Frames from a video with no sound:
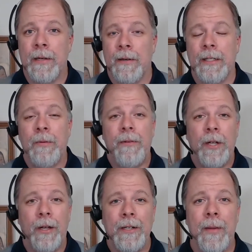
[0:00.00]
Right? So we've
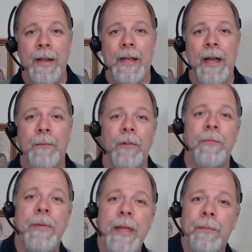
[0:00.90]
talked about a couple of
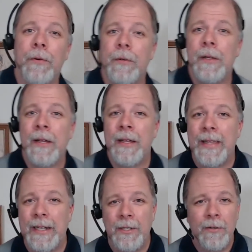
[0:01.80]
people
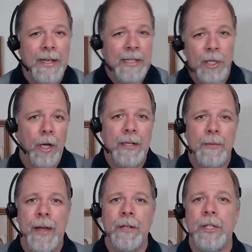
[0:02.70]
that don't get talked
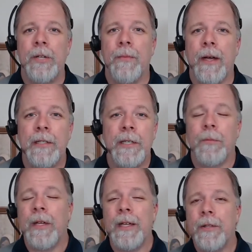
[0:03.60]
about too much. And
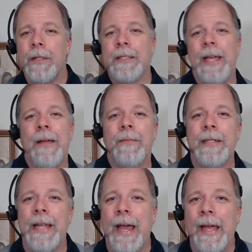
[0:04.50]
we're going to do the same
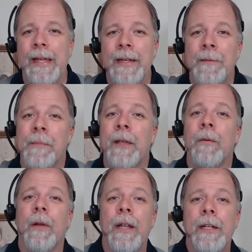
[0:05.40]
today.
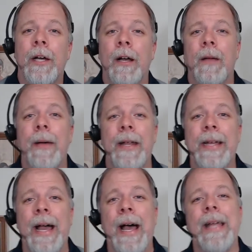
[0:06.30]
We're going to talk about a
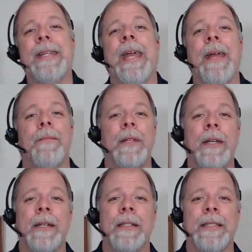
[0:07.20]
guy named
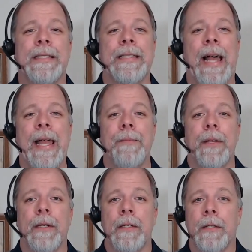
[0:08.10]

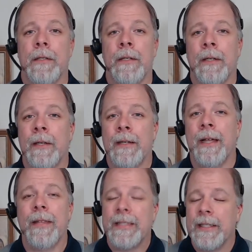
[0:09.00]
Simon. Now,
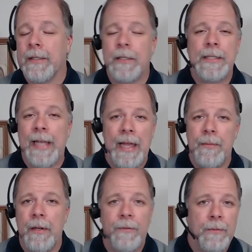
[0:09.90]
this isn't
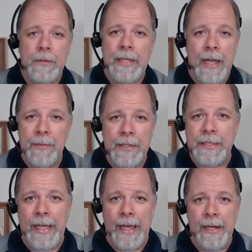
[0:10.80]
Simon from Simon
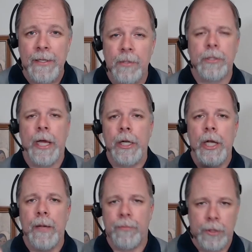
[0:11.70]
Said. Stand
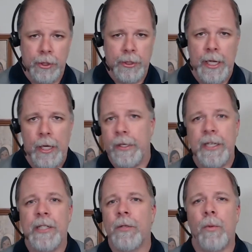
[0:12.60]
up, sit down. He
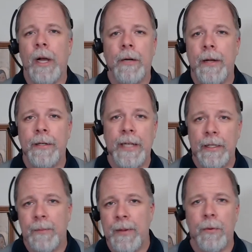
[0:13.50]
didn't just walk around
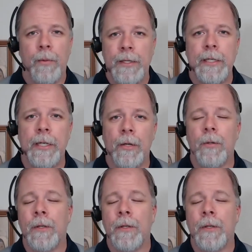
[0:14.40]
telling people what to do.